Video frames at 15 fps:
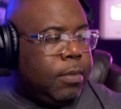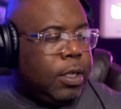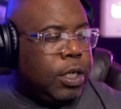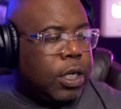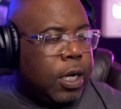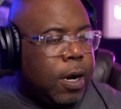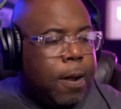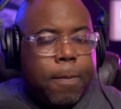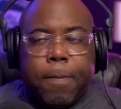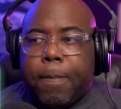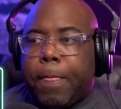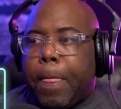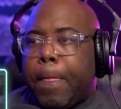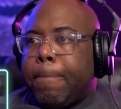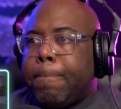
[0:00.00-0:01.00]
Let's check
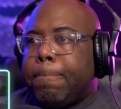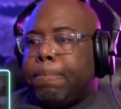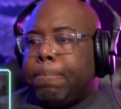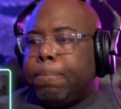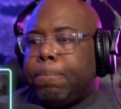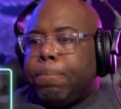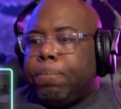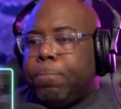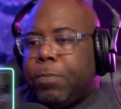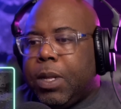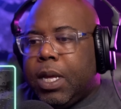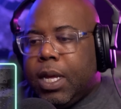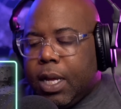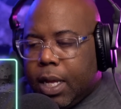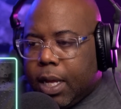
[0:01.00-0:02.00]

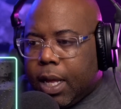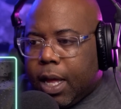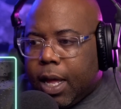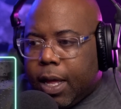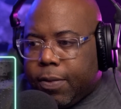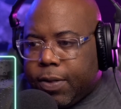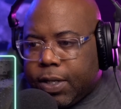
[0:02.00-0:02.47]
it out.